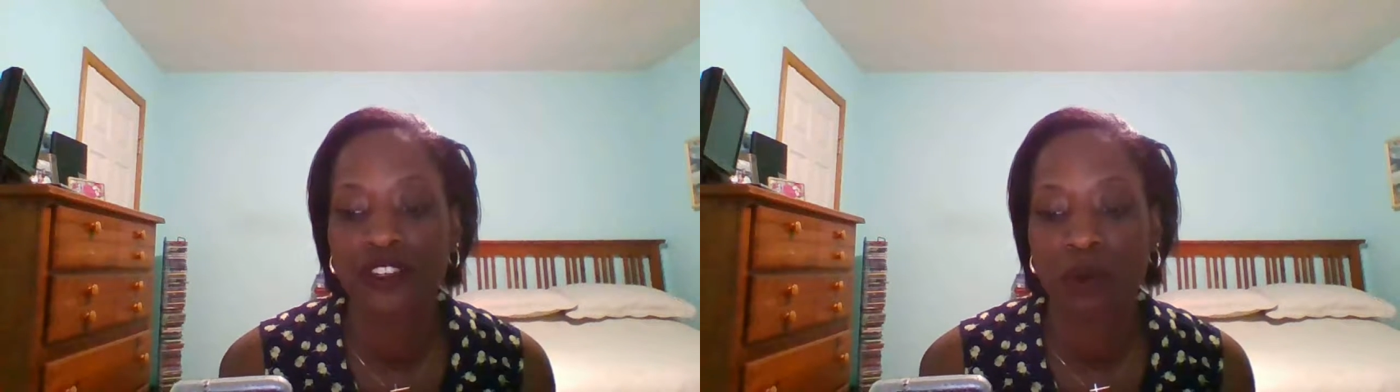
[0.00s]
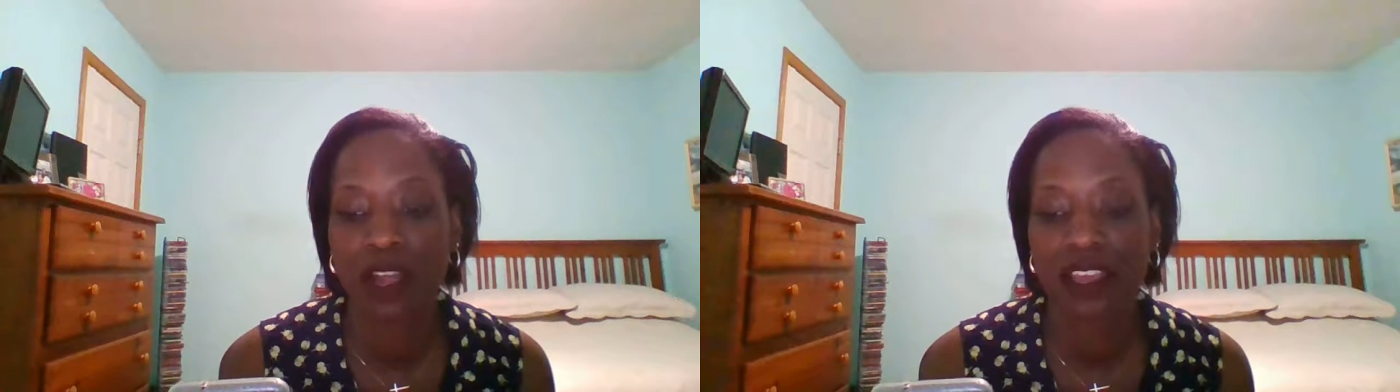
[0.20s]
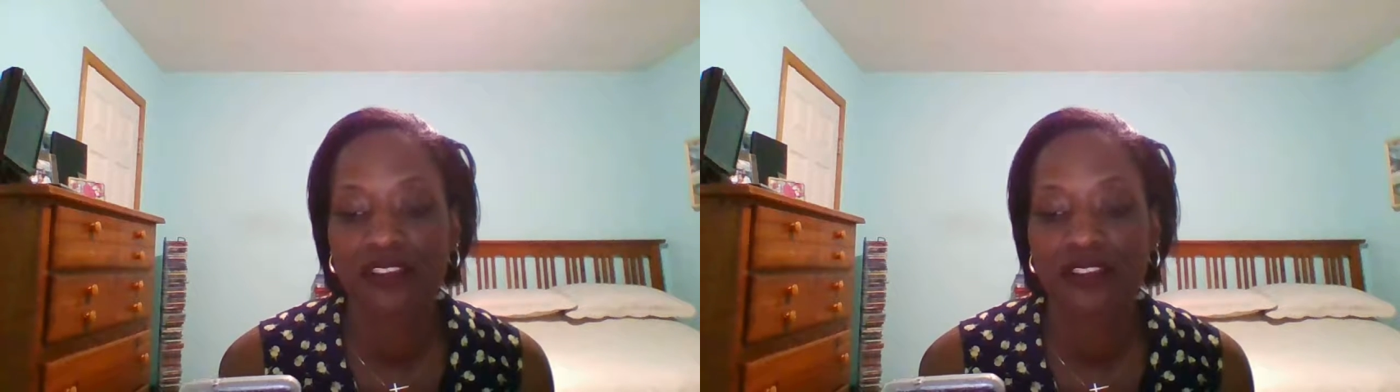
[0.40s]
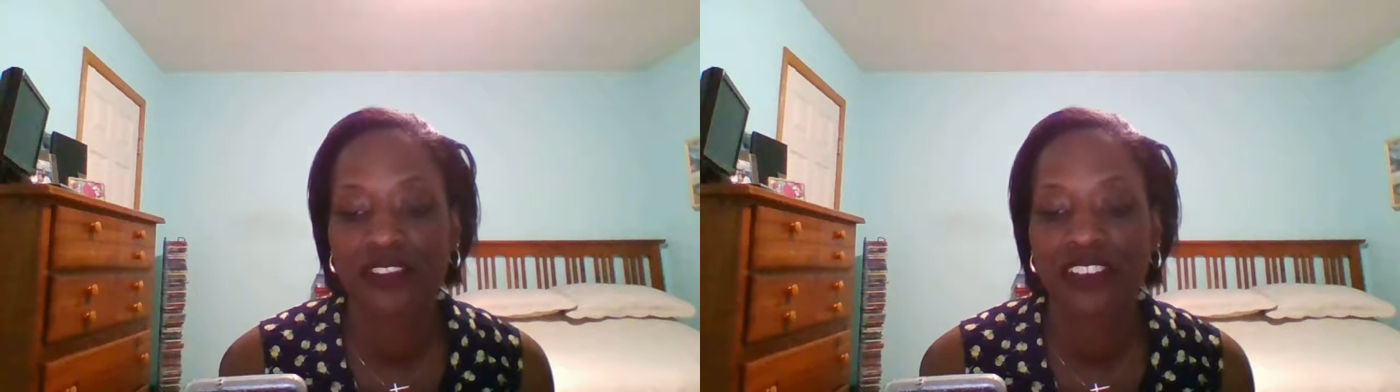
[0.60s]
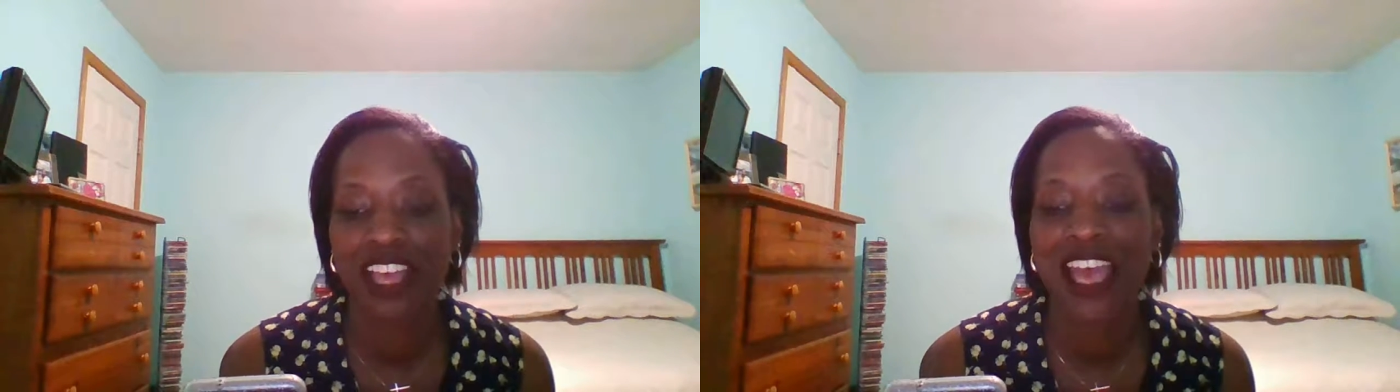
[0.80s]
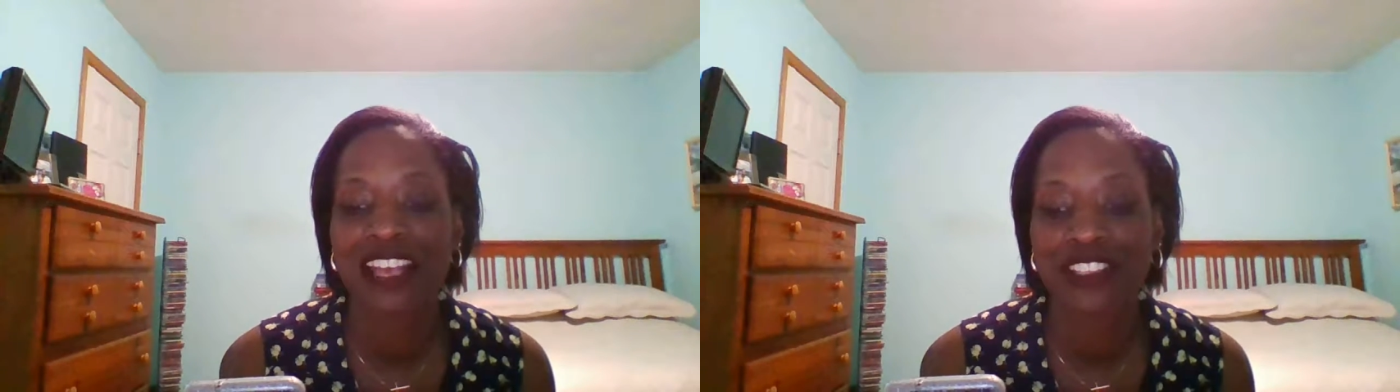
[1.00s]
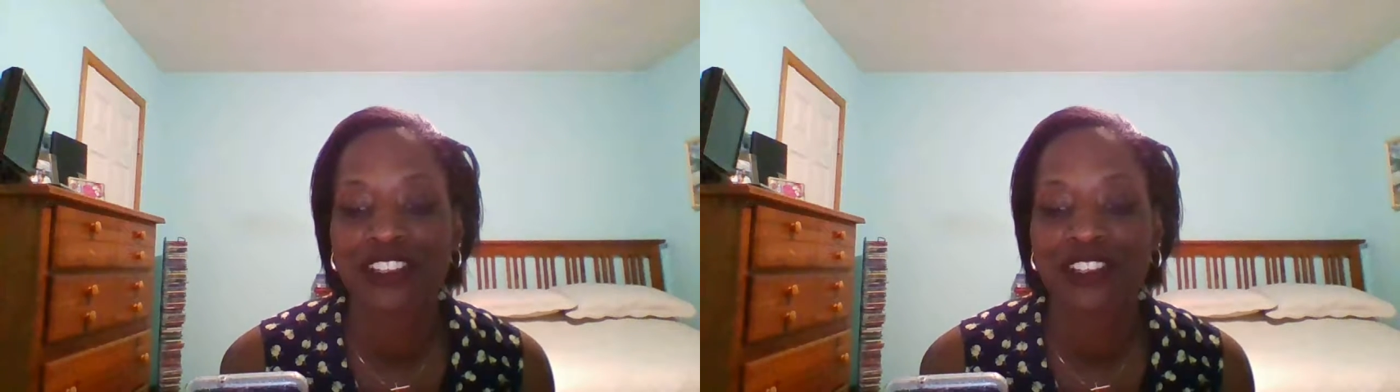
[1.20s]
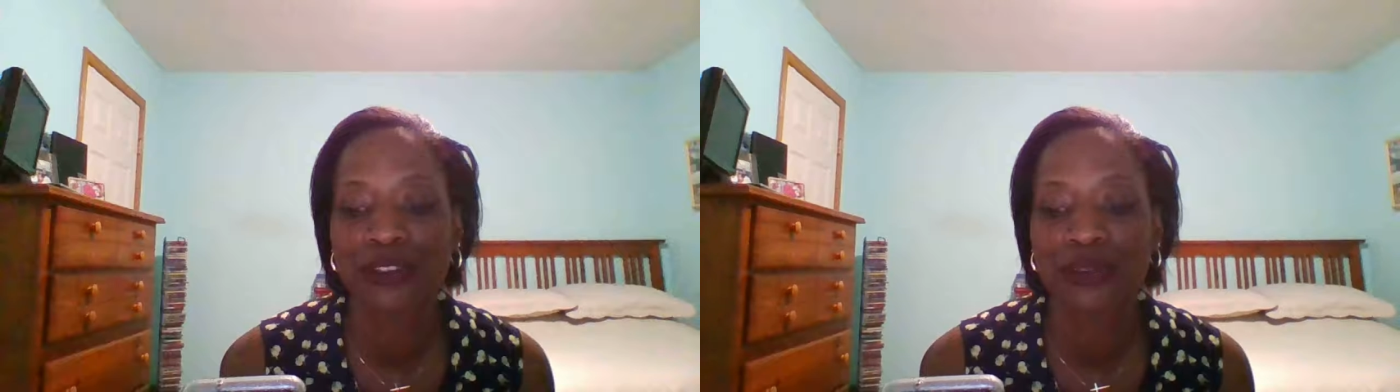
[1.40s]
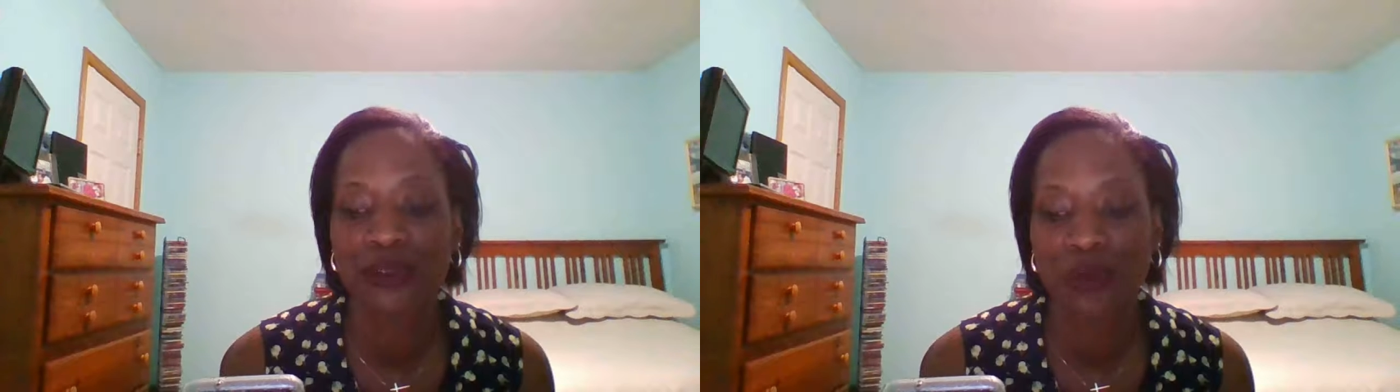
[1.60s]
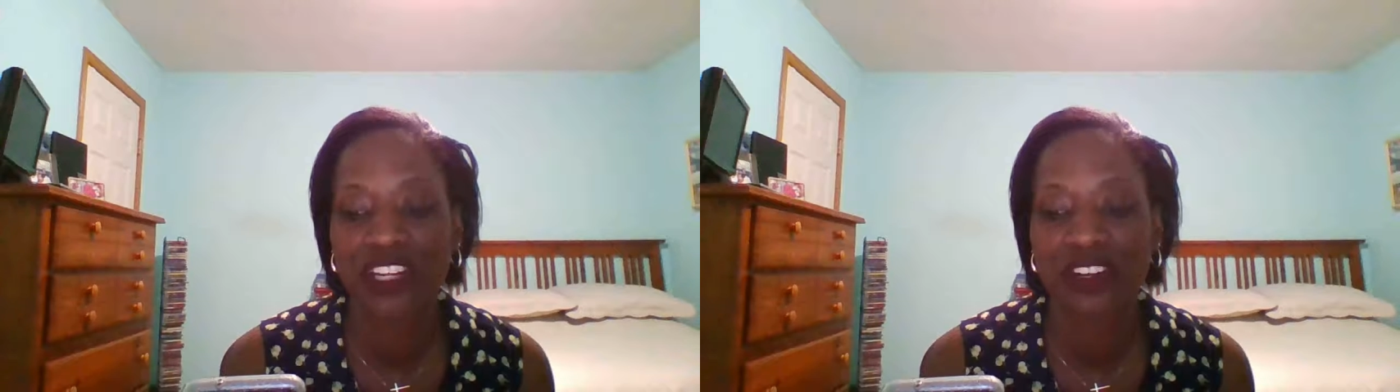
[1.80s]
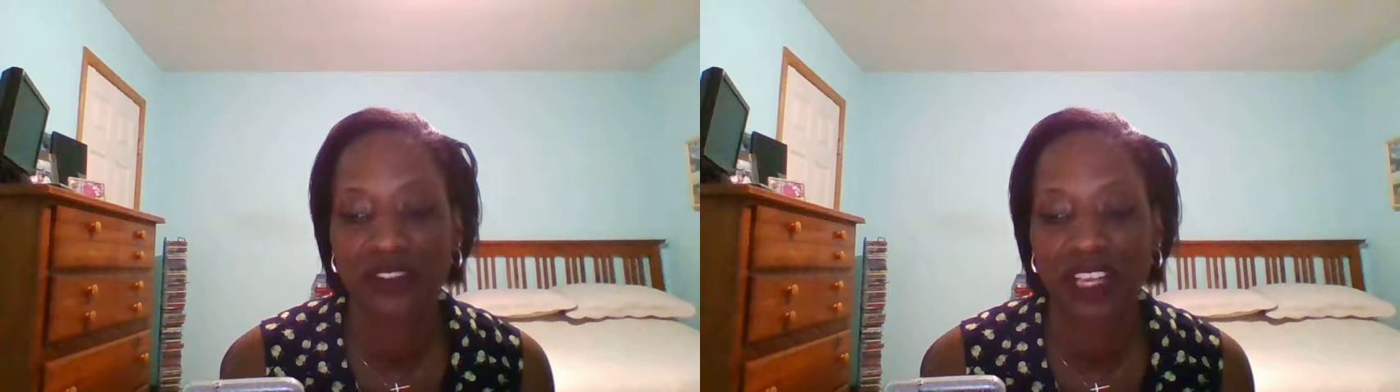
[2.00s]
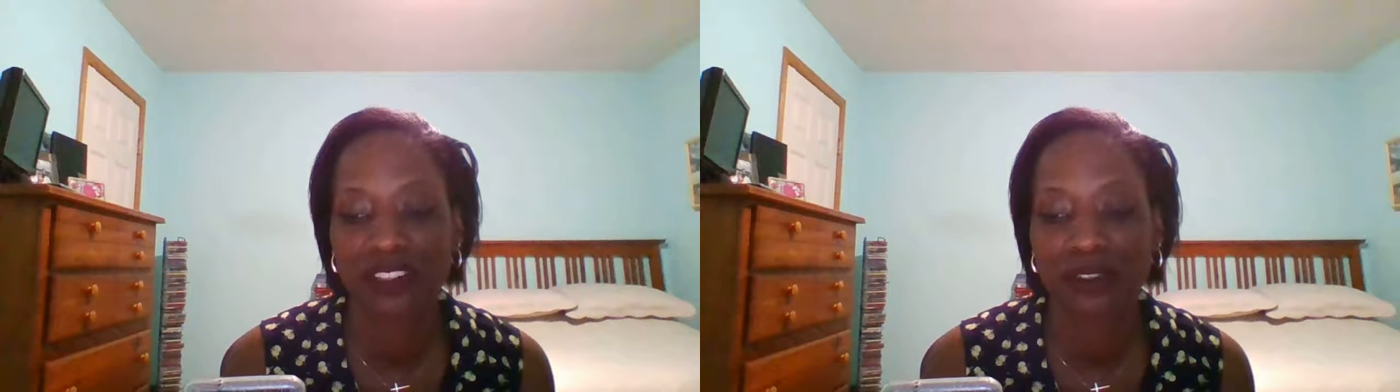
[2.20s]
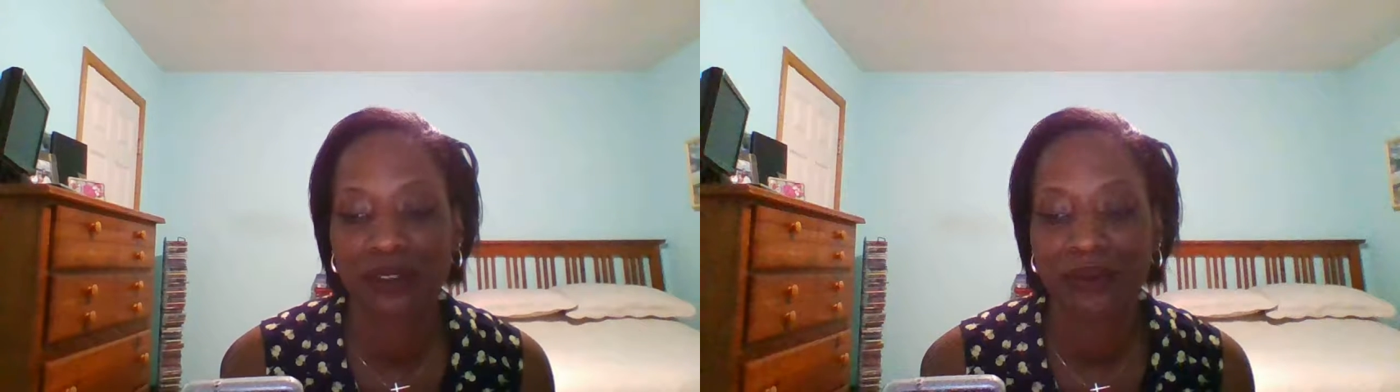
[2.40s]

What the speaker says: wife, as unto the weaker vessel,